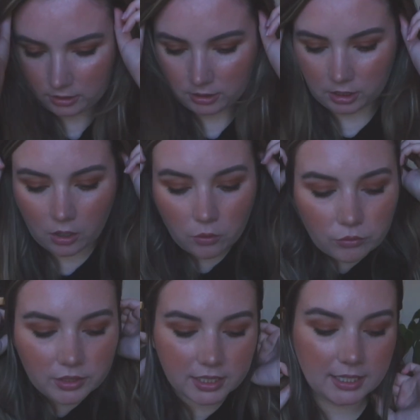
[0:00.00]
not
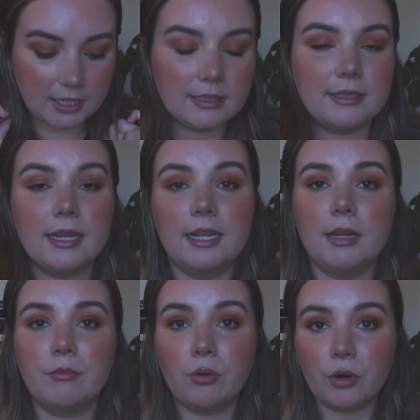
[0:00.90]
only is it
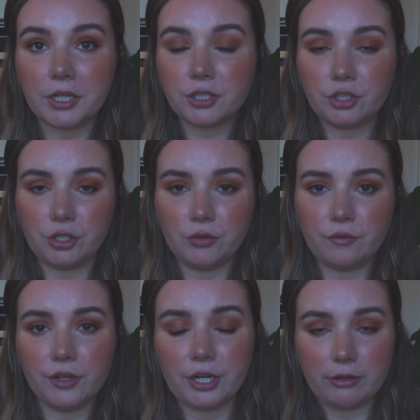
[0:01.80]
important to
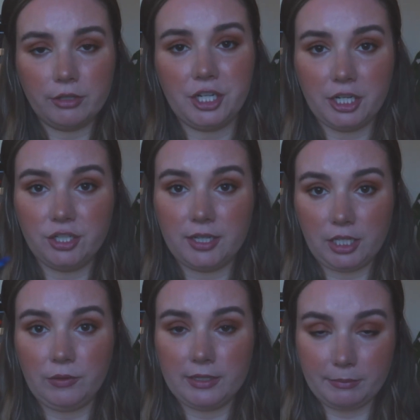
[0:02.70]
figure out the changes that
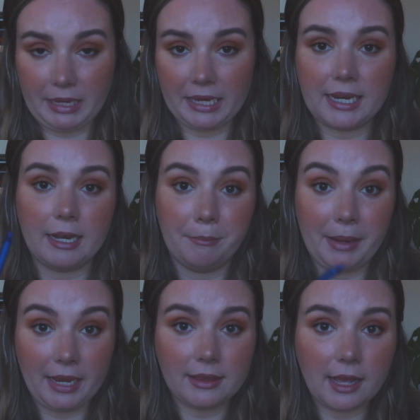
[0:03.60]
you need to make and
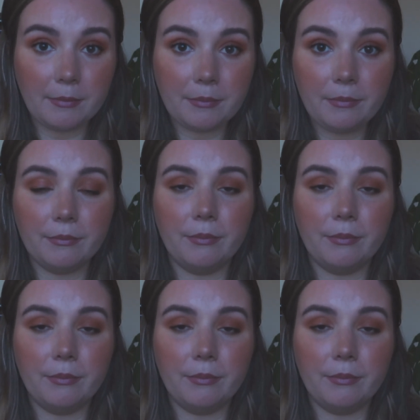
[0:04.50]
make them,